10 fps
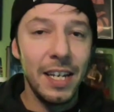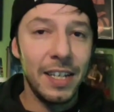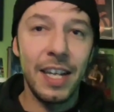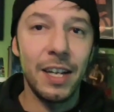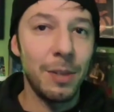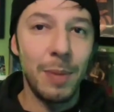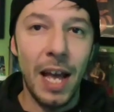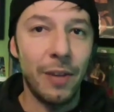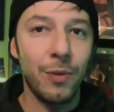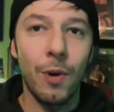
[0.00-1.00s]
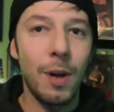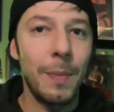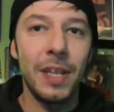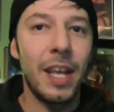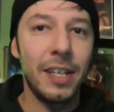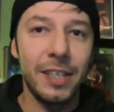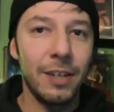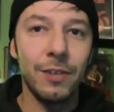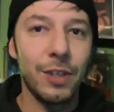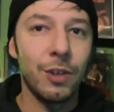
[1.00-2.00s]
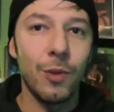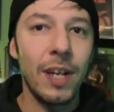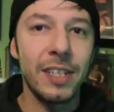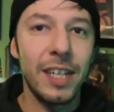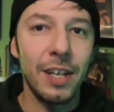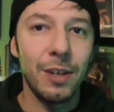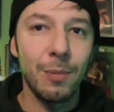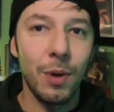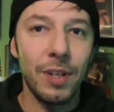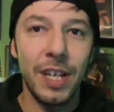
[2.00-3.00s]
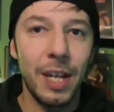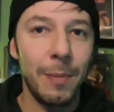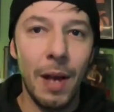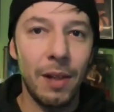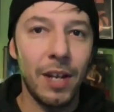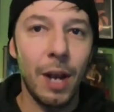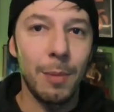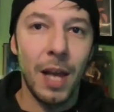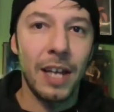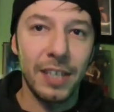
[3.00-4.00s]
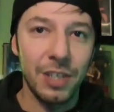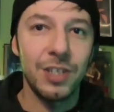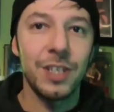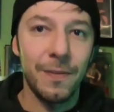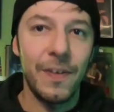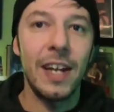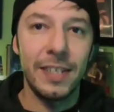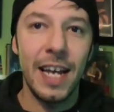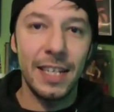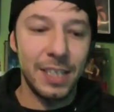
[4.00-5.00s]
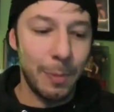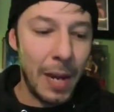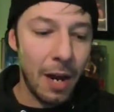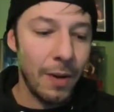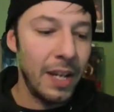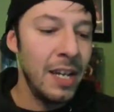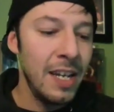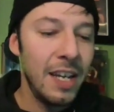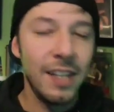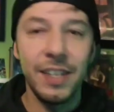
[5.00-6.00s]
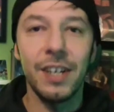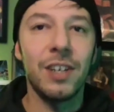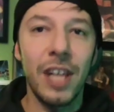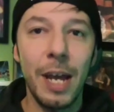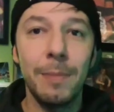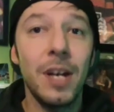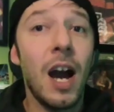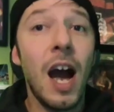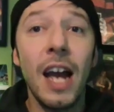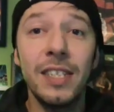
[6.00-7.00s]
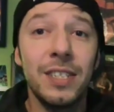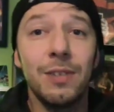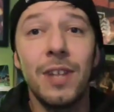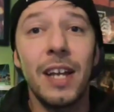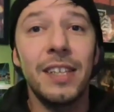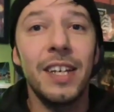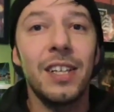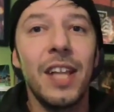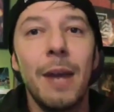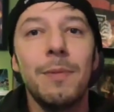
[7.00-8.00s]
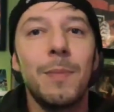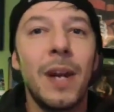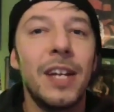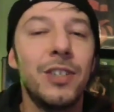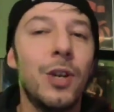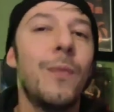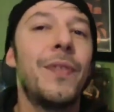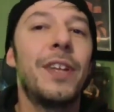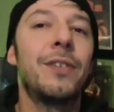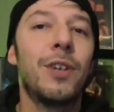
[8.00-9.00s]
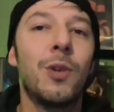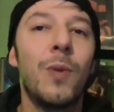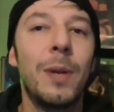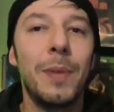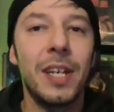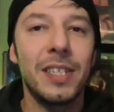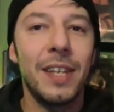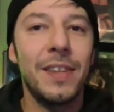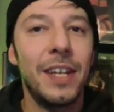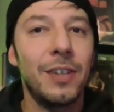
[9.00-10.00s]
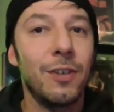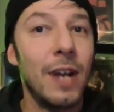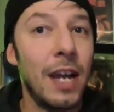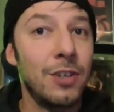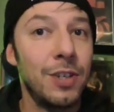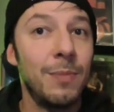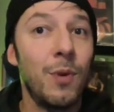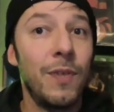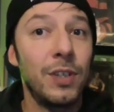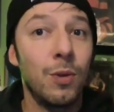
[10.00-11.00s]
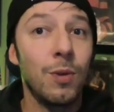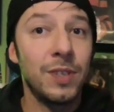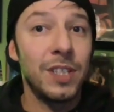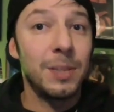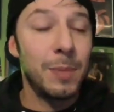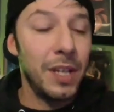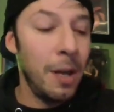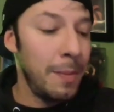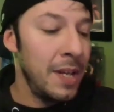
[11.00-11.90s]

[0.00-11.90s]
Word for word: King of the Black Throne, I mean, like they're they're great together. Brody King and Malakai Black, that's just a fantastic pairing. The Acclaimed, I still like the Acclaimed, but I don't think they're going to win because I think they're actually moving towards a split up,